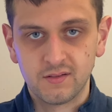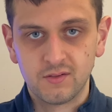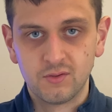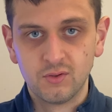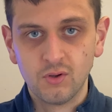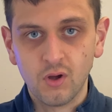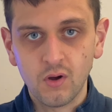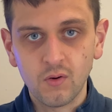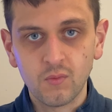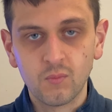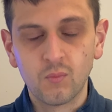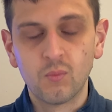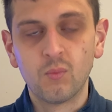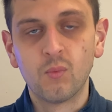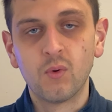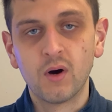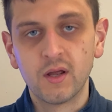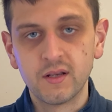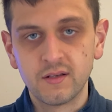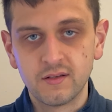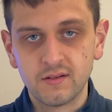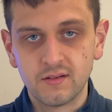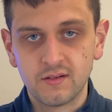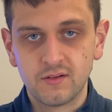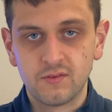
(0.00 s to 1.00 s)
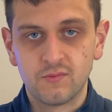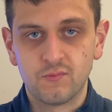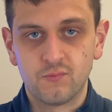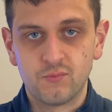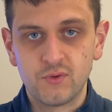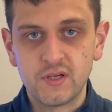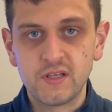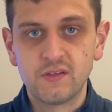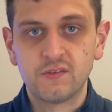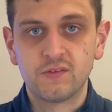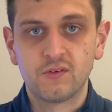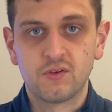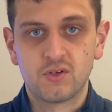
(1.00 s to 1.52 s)
Not one
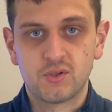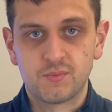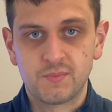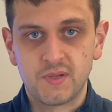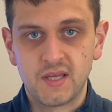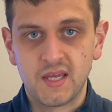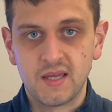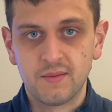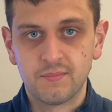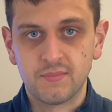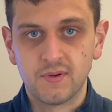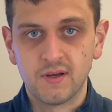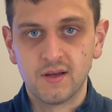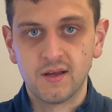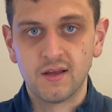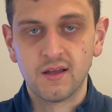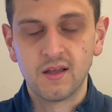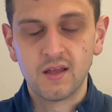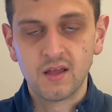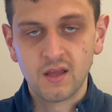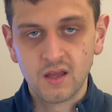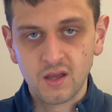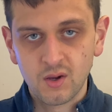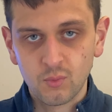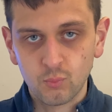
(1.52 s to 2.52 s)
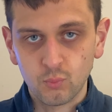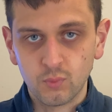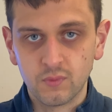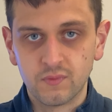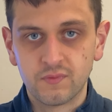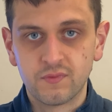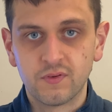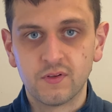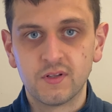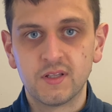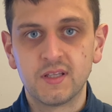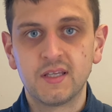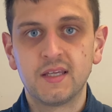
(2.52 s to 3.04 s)
research paper will
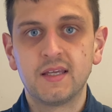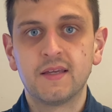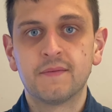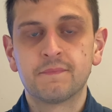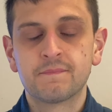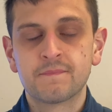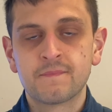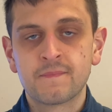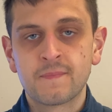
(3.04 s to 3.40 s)
fully